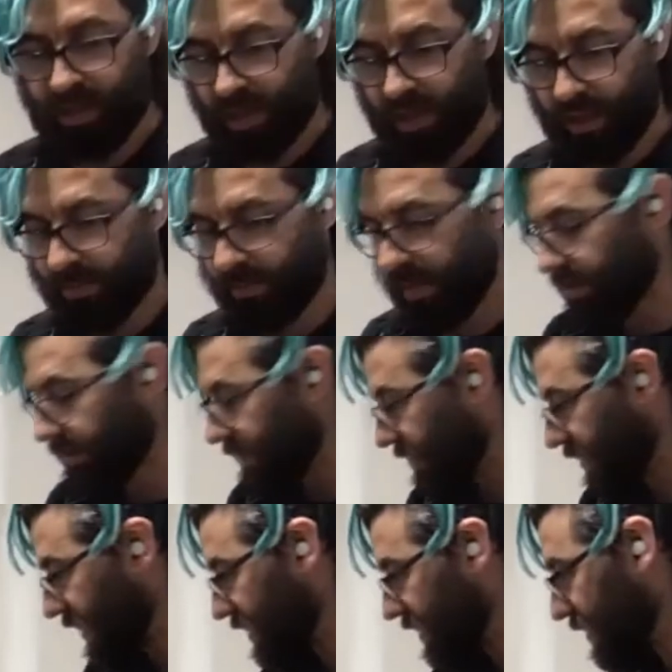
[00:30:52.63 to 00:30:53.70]
I will
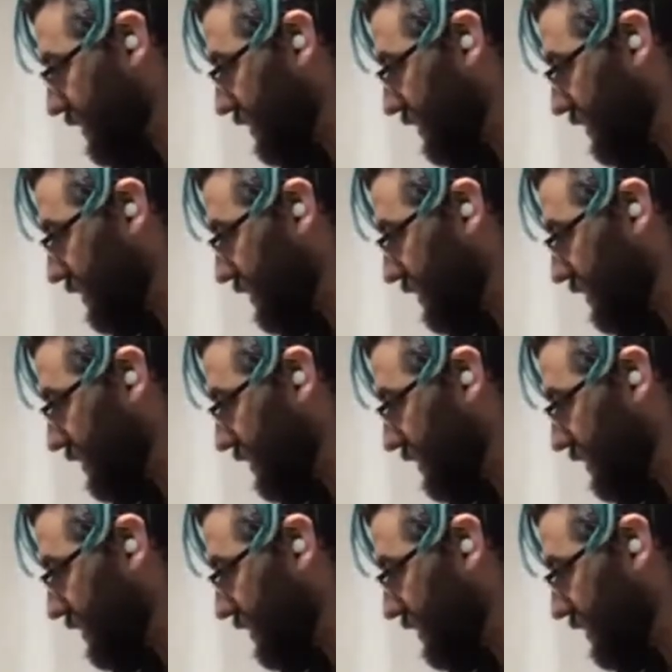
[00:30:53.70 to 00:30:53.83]
do that.